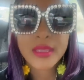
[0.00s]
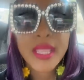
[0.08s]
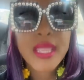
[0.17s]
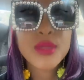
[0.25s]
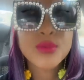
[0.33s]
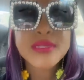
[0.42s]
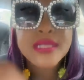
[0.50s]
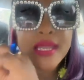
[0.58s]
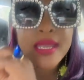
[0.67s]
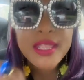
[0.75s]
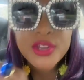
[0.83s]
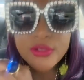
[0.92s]
He was
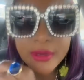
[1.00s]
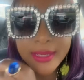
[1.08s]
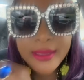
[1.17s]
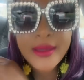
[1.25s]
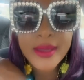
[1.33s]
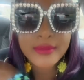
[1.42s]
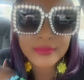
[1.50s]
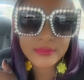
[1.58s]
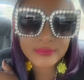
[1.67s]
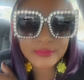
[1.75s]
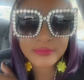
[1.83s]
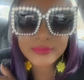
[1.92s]
literally gone.
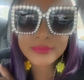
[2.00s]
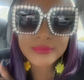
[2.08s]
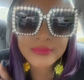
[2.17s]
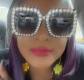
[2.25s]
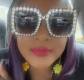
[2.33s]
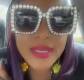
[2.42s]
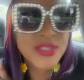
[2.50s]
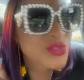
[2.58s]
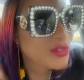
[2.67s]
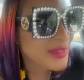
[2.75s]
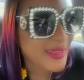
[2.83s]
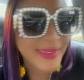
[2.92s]

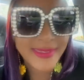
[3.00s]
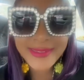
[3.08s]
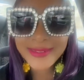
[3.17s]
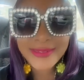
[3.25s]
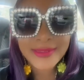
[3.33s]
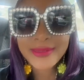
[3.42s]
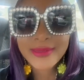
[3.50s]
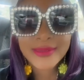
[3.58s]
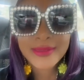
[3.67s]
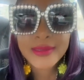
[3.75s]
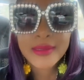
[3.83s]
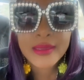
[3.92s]
Literally.
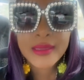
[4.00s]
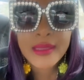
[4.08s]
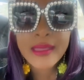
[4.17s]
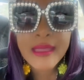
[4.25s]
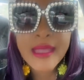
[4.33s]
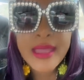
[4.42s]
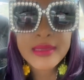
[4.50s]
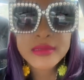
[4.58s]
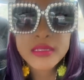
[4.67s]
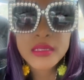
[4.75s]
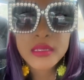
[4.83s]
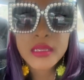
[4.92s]

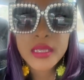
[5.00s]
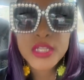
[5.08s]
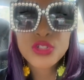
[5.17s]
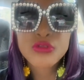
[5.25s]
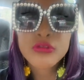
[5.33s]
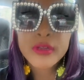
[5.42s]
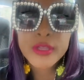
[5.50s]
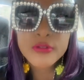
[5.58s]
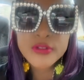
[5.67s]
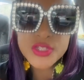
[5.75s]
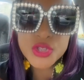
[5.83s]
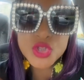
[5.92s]
And it only
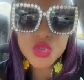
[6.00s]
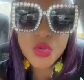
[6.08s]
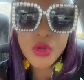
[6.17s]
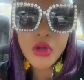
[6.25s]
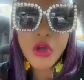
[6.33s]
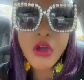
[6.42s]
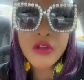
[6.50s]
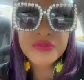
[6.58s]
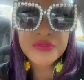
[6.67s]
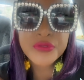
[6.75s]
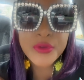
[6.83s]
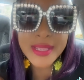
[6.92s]
goes to show our
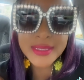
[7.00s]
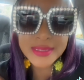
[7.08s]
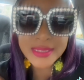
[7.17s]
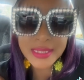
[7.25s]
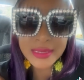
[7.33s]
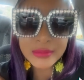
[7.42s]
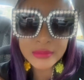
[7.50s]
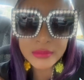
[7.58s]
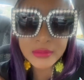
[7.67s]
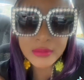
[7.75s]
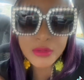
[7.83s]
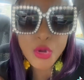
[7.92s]
frailty,
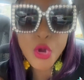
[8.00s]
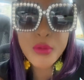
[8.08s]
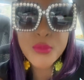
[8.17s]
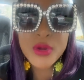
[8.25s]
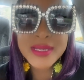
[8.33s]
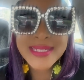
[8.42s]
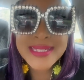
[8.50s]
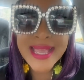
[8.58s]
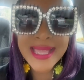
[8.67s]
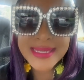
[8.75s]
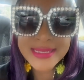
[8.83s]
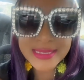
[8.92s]
our
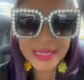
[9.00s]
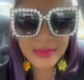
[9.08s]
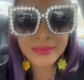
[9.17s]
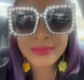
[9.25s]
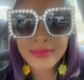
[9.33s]
mortality.